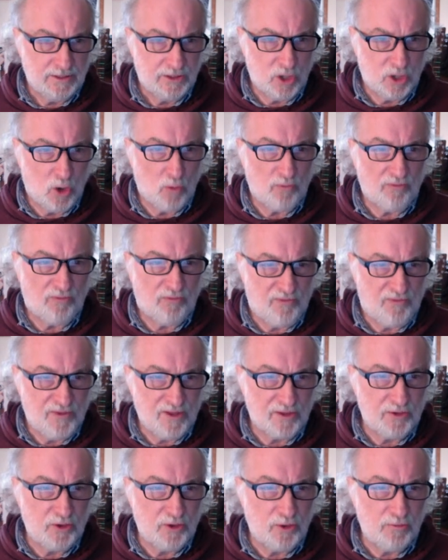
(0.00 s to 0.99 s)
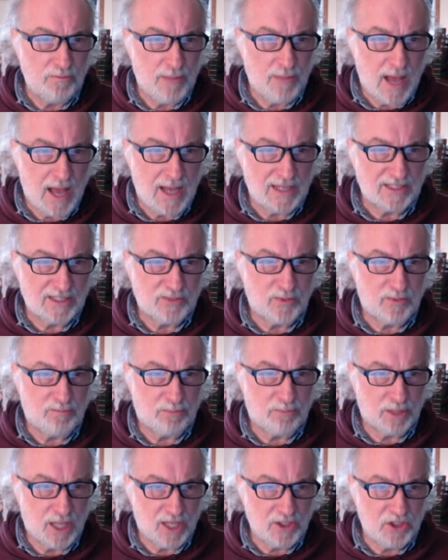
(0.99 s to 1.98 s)
Don't fill your minds
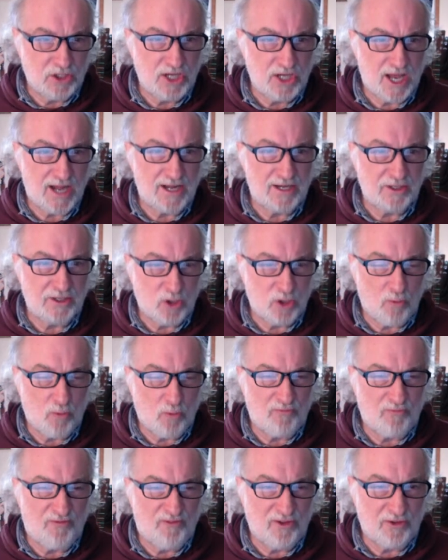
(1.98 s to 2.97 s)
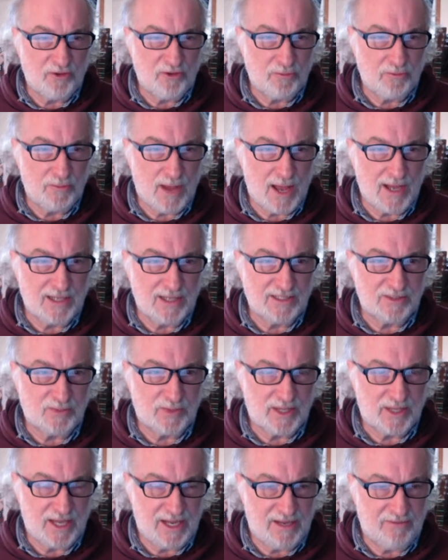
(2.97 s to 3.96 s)
with bloodshed, and don't fill your minds
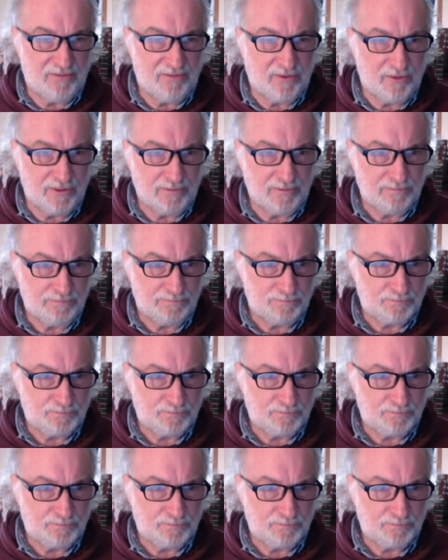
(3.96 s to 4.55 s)
with evil.